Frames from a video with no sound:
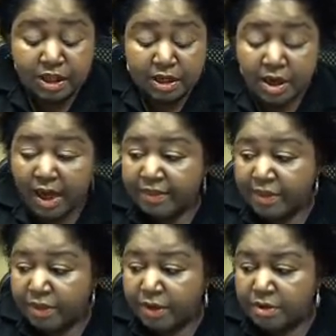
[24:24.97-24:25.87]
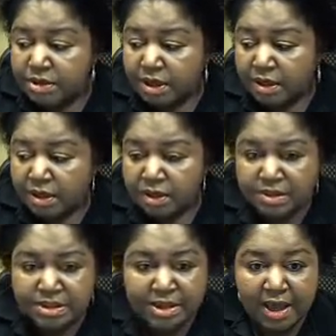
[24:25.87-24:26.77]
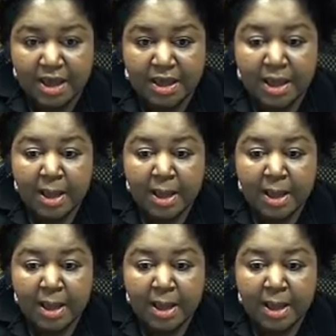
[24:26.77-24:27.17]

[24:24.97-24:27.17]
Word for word: Now, I think we're all done here today,